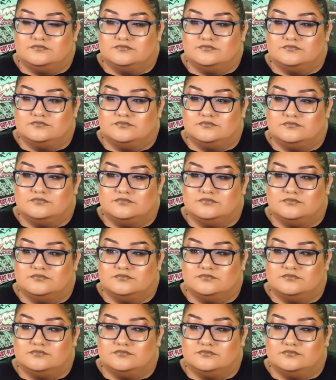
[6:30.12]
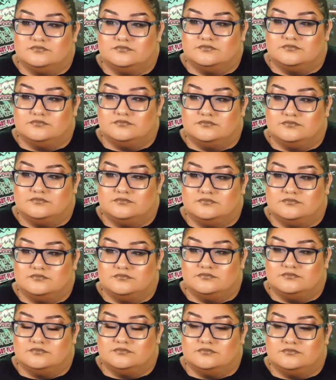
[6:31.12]

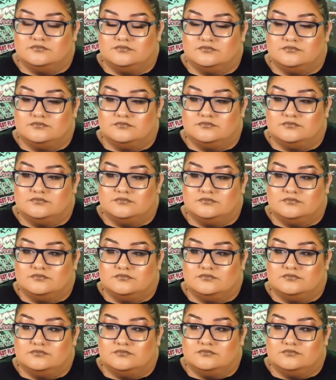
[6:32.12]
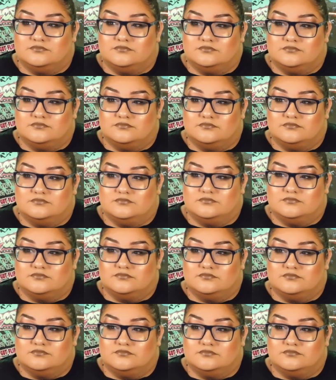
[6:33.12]

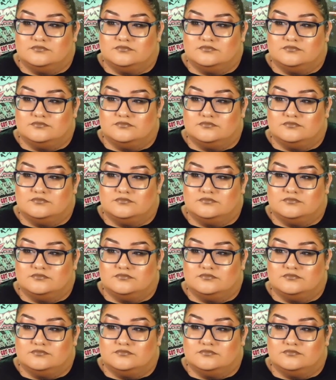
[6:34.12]
[no speech]